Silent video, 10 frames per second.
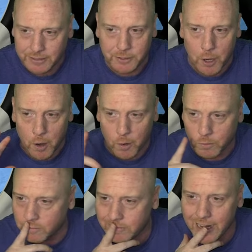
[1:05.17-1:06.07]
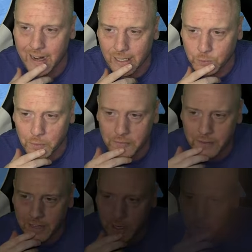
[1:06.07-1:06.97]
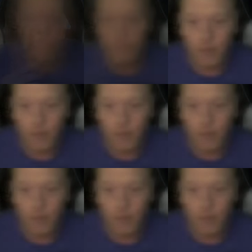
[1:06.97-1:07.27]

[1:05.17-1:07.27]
So, yeah, that's what we're going to do.